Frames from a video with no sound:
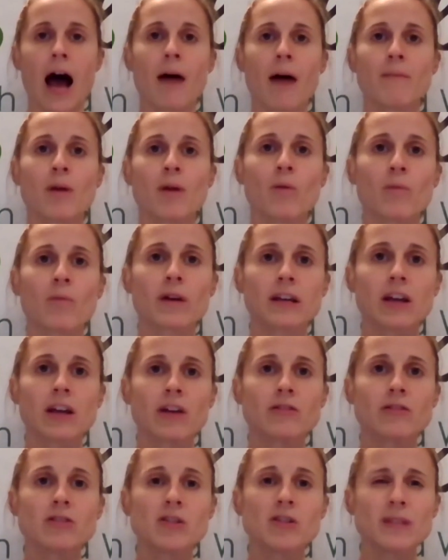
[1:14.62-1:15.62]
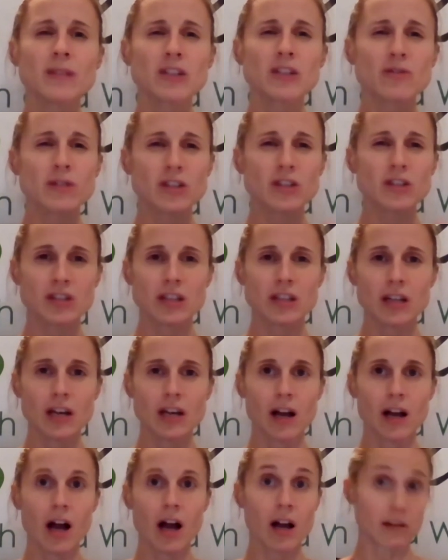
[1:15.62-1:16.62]
We're going to be doing just
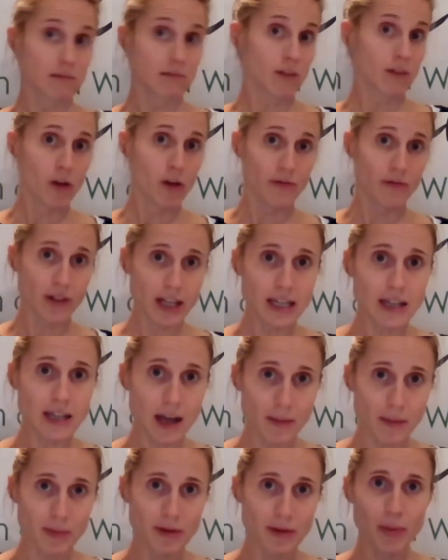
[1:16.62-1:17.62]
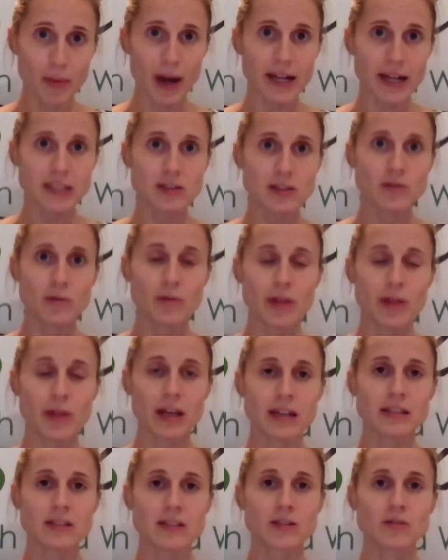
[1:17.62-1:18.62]
hopefully a couple of practical
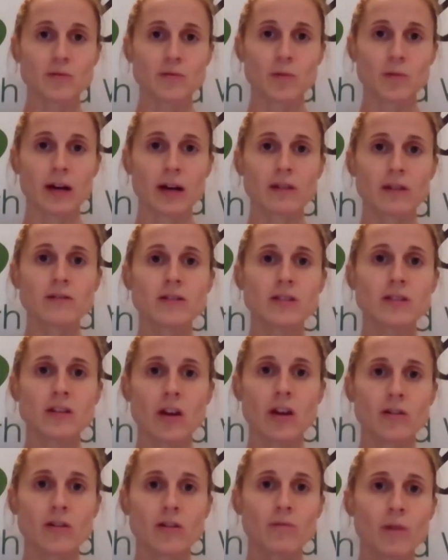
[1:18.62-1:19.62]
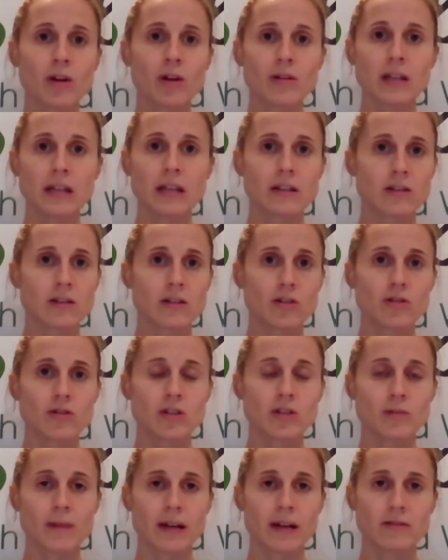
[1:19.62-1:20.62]
things as well, so you won't need a huge
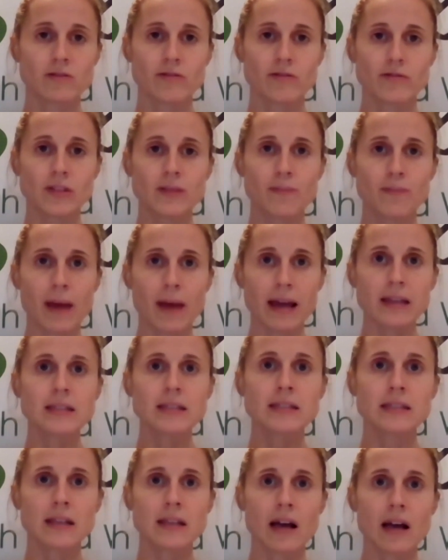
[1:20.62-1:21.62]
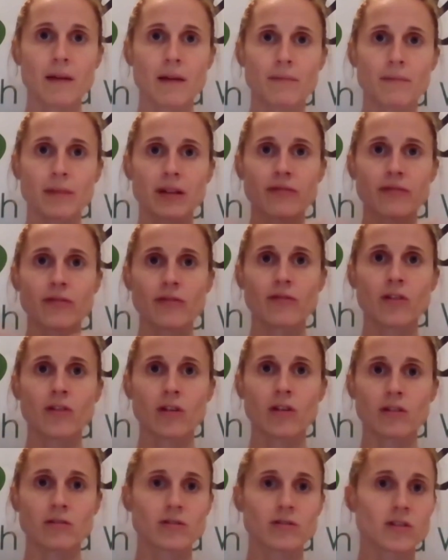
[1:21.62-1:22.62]
amount of space, but if you've
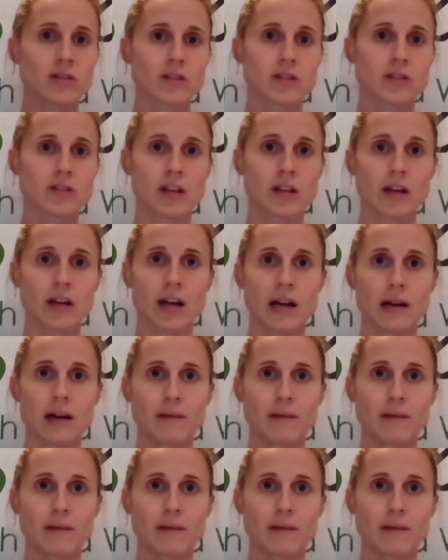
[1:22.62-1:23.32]
got just a